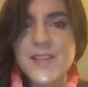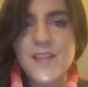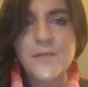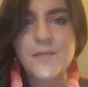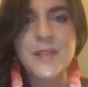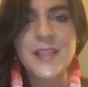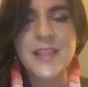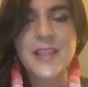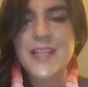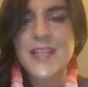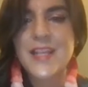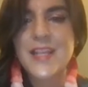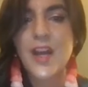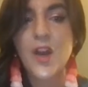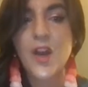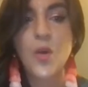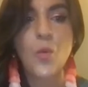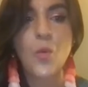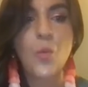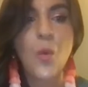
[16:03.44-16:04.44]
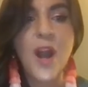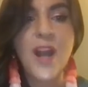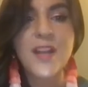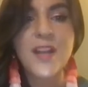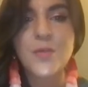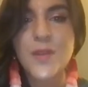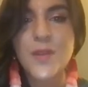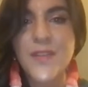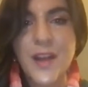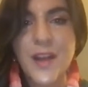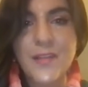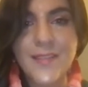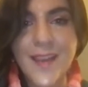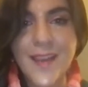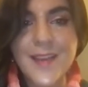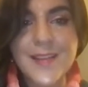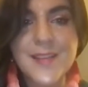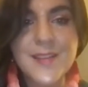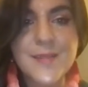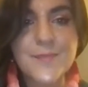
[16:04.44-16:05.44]
of millennia, walking without
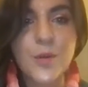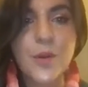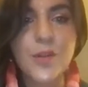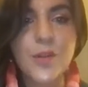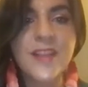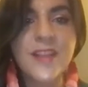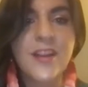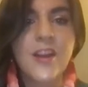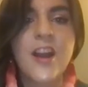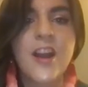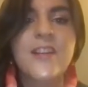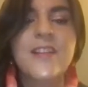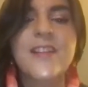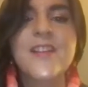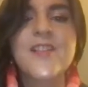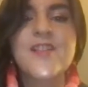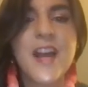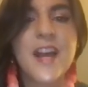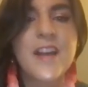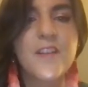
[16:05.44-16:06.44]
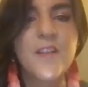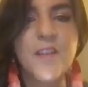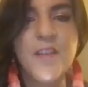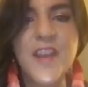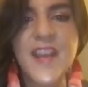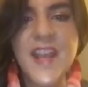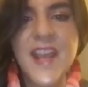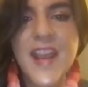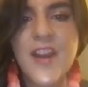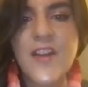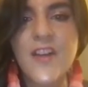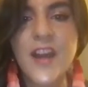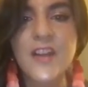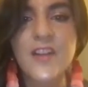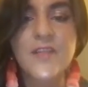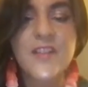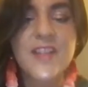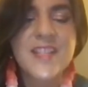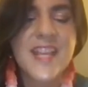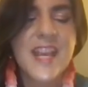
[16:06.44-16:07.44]
legs, pulling cartilage out of thin air, out
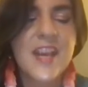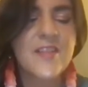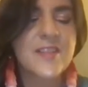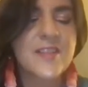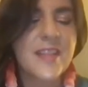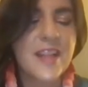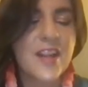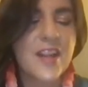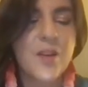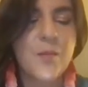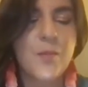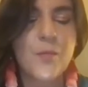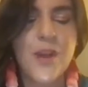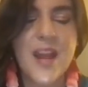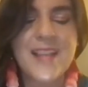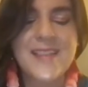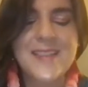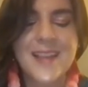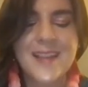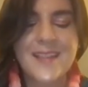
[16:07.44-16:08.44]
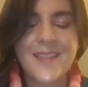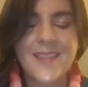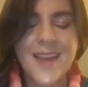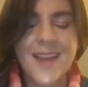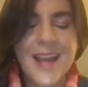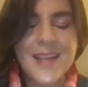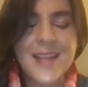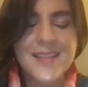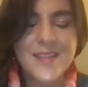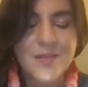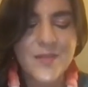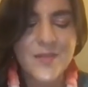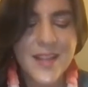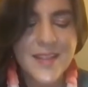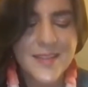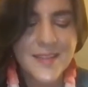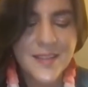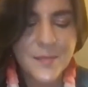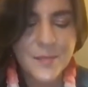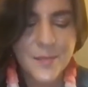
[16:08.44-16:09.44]
of the tear inside her breast, at last
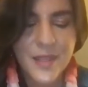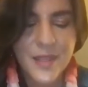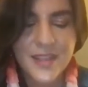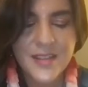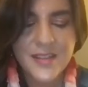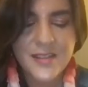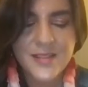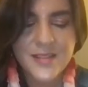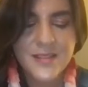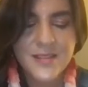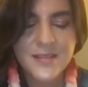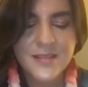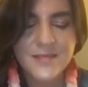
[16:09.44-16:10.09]
rest in peace.